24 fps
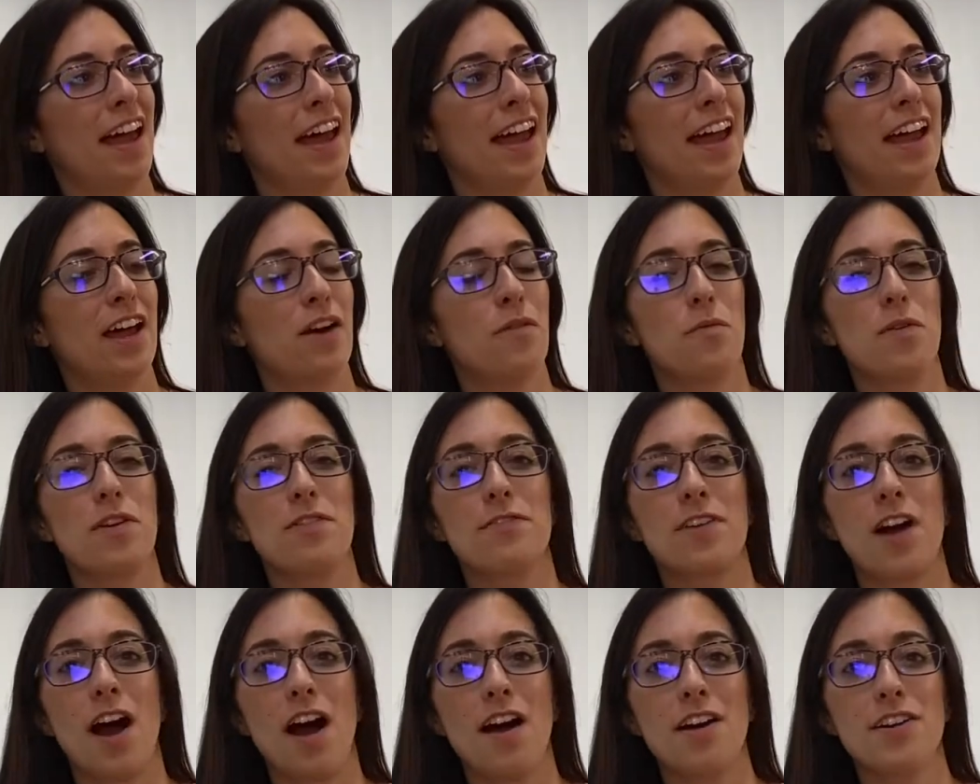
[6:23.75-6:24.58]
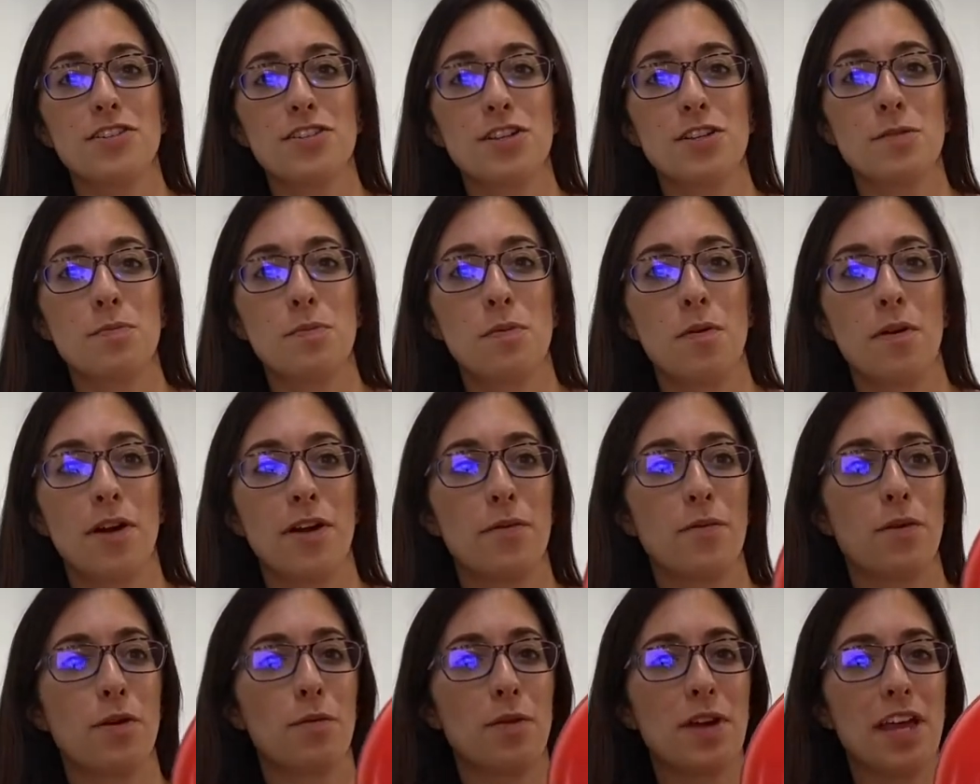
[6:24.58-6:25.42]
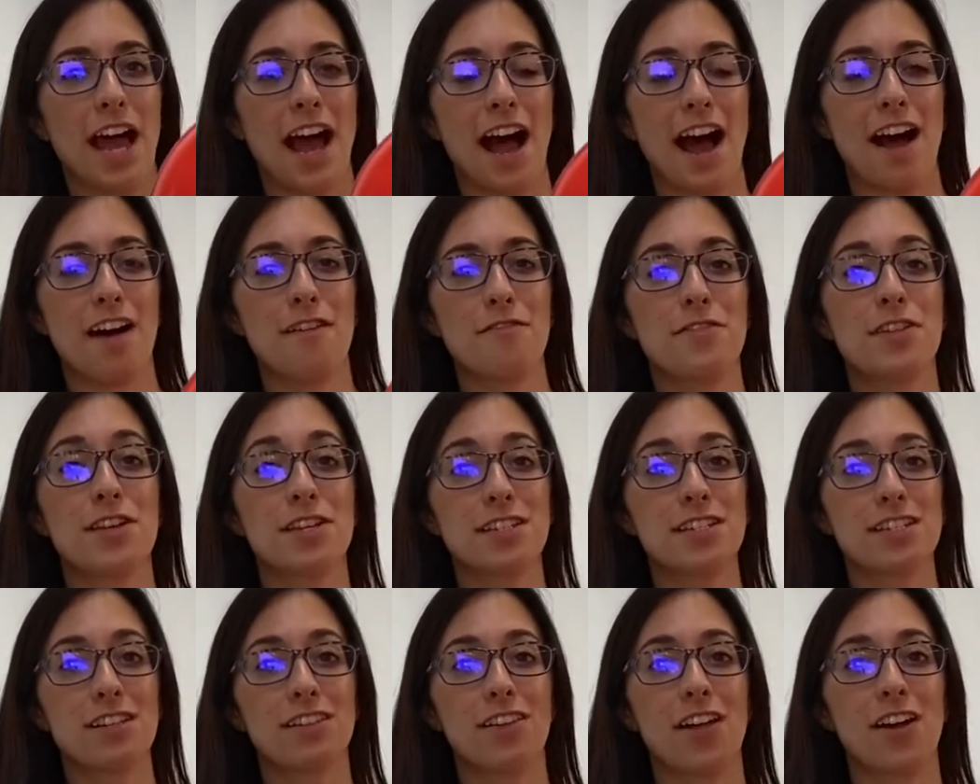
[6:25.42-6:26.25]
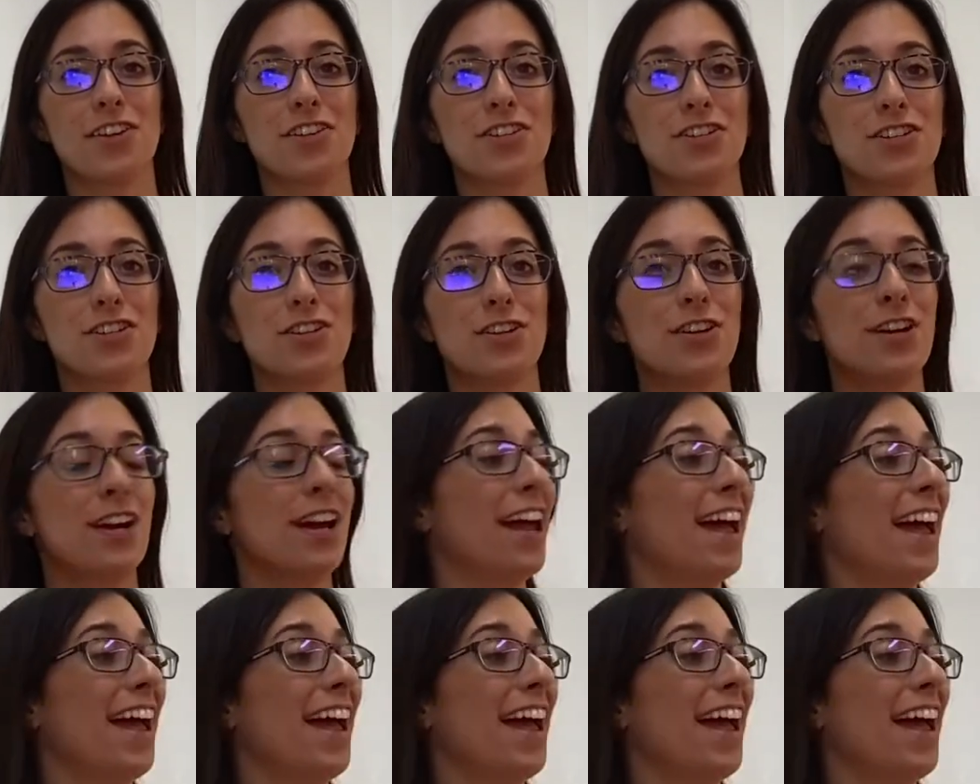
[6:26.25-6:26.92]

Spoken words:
And we've gotten to the point where we have this cluster